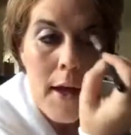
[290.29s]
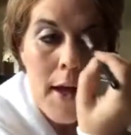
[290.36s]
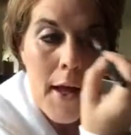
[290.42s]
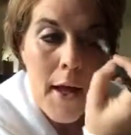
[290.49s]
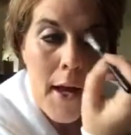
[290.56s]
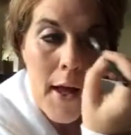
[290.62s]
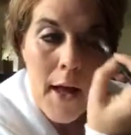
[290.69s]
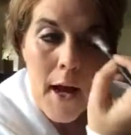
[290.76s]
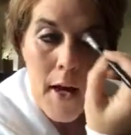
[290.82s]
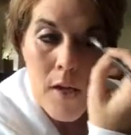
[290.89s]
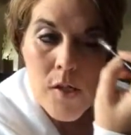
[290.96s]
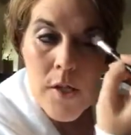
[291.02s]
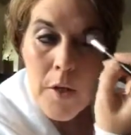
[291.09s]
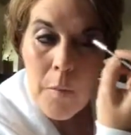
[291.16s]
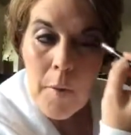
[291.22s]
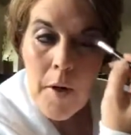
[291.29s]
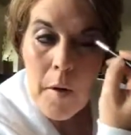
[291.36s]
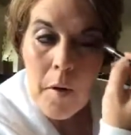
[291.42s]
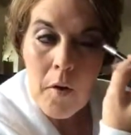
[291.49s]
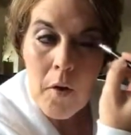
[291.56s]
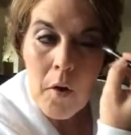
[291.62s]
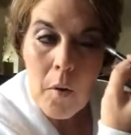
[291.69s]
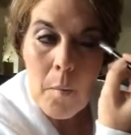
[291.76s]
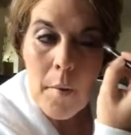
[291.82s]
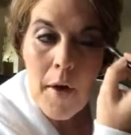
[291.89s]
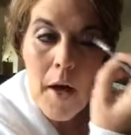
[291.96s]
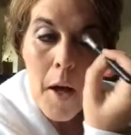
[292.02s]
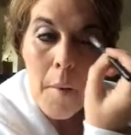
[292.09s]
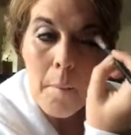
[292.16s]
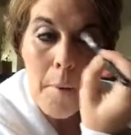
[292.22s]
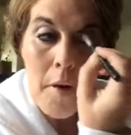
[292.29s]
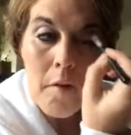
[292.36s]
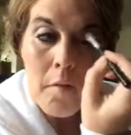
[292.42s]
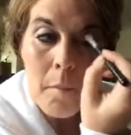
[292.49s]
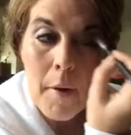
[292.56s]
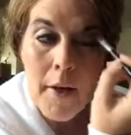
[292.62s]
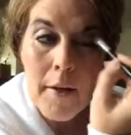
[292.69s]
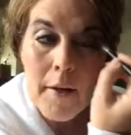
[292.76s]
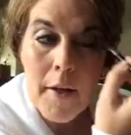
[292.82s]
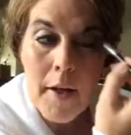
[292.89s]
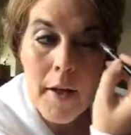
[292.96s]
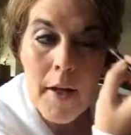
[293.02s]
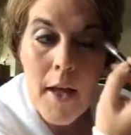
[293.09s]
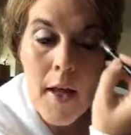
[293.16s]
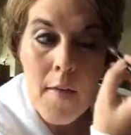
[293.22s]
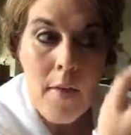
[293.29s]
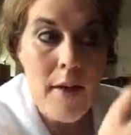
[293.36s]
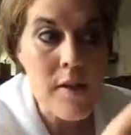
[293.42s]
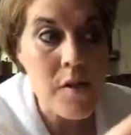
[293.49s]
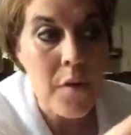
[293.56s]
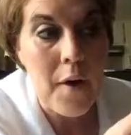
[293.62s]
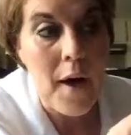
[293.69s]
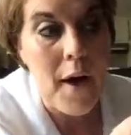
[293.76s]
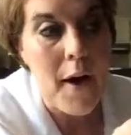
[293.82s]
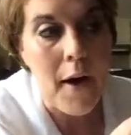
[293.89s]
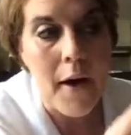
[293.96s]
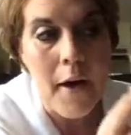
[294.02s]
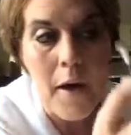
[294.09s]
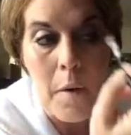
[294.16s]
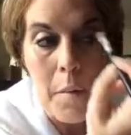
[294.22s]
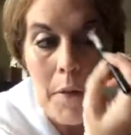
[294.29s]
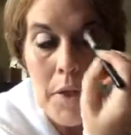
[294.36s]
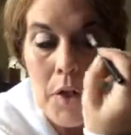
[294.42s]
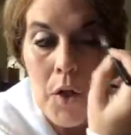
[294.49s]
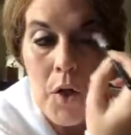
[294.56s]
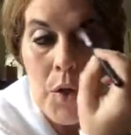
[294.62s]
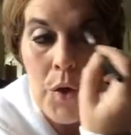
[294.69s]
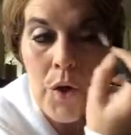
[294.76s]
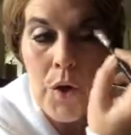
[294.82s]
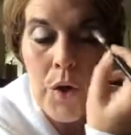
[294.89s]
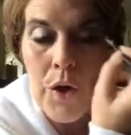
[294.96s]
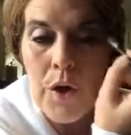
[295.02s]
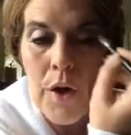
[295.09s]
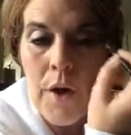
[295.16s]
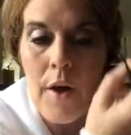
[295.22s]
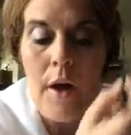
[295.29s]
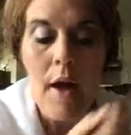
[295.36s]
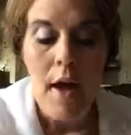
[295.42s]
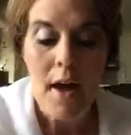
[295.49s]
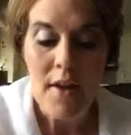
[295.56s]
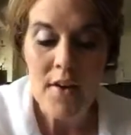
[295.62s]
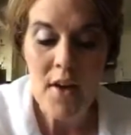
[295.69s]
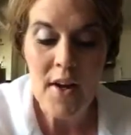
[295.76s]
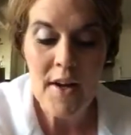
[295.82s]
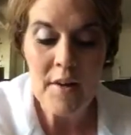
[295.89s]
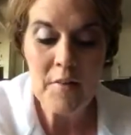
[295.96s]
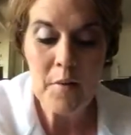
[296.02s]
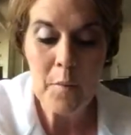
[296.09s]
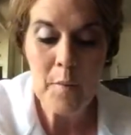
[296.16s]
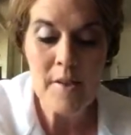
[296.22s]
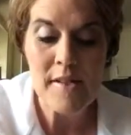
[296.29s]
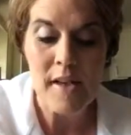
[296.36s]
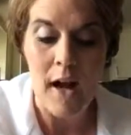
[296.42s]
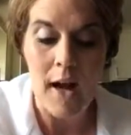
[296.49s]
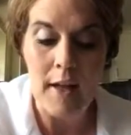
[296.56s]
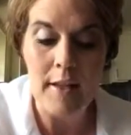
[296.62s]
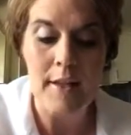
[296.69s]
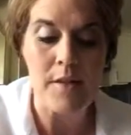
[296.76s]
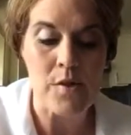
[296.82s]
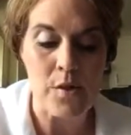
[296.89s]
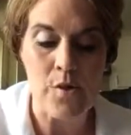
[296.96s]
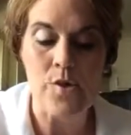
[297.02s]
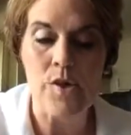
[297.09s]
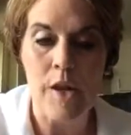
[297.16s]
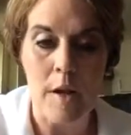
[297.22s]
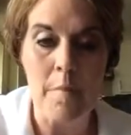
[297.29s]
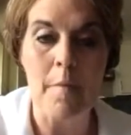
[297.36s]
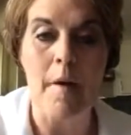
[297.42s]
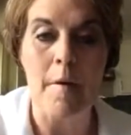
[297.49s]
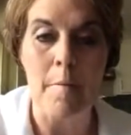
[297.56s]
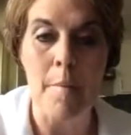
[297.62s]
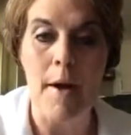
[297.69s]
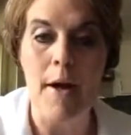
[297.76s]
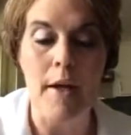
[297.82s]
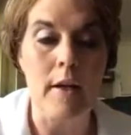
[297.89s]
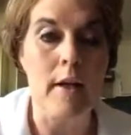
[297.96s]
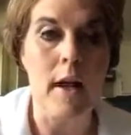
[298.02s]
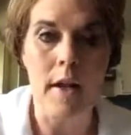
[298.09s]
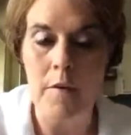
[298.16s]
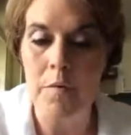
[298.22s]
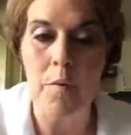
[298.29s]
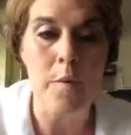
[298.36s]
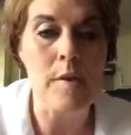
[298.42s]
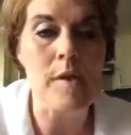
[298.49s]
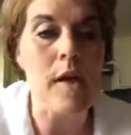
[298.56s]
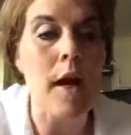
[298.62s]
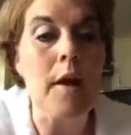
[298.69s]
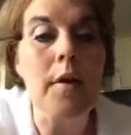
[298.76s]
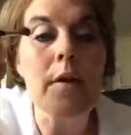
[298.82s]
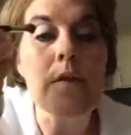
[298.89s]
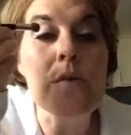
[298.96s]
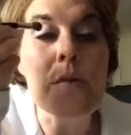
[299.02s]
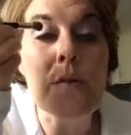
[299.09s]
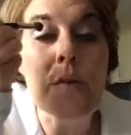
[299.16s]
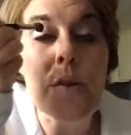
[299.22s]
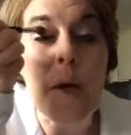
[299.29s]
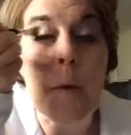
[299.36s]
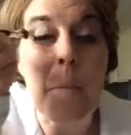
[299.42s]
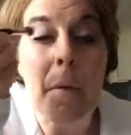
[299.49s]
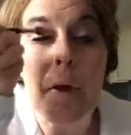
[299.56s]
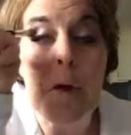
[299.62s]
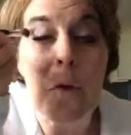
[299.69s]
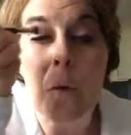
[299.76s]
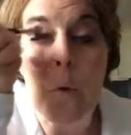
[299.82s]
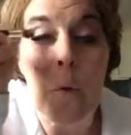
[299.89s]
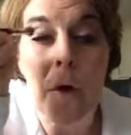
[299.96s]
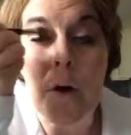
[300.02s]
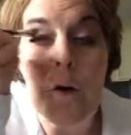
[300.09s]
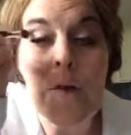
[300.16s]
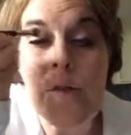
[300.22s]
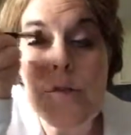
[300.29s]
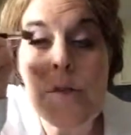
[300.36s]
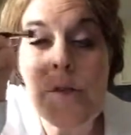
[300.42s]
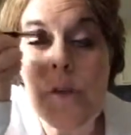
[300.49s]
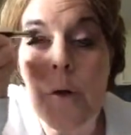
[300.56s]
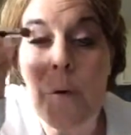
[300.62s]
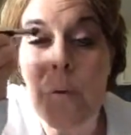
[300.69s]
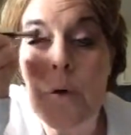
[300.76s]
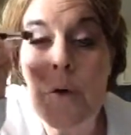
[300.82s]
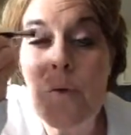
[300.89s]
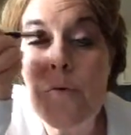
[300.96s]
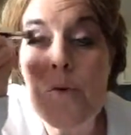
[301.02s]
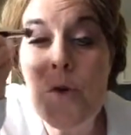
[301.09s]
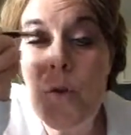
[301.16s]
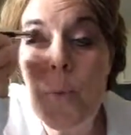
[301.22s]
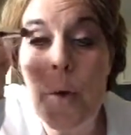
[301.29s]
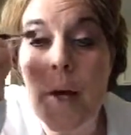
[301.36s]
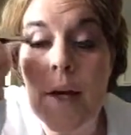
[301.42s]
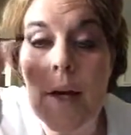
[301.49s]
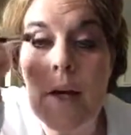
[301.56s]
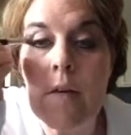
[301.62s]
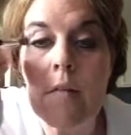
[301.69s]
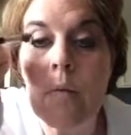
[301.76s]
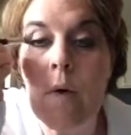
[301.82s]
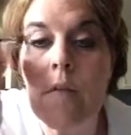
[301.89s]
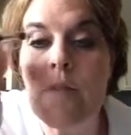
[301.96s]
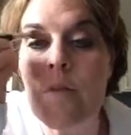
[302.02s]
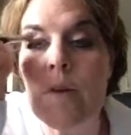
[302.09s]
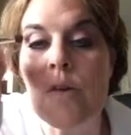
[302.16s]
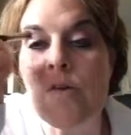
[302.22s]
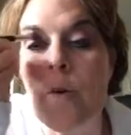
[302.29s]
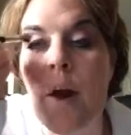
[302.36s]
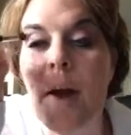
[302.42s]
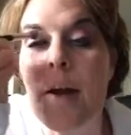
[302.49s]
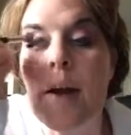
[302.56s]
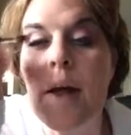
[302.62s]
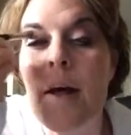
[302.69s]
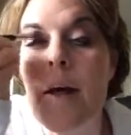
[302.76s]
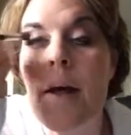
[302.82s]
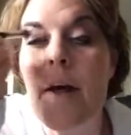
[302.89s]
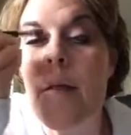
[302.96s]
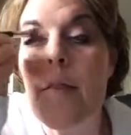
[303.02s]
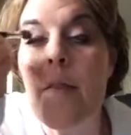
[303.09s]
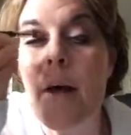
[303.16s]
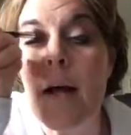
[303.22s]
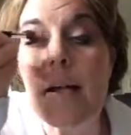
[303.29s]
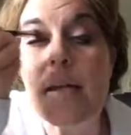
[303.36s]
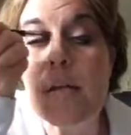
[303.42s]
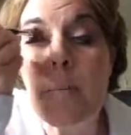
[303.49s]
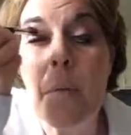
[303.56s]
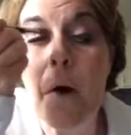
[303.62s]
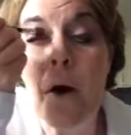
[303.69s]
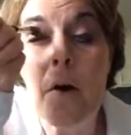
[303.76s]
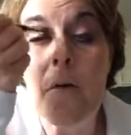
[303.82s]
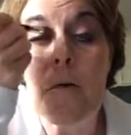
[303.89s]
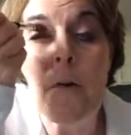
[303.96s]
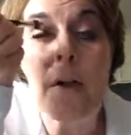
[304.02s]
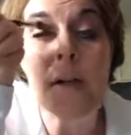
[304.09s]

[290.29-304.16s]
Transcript: And I actually went a little bit above my lid, and that's okay. I mean, not everyone's eyelids are shaped like mine. Not everyone's eyelids are shaped like yours. So you do what feels right. That's part of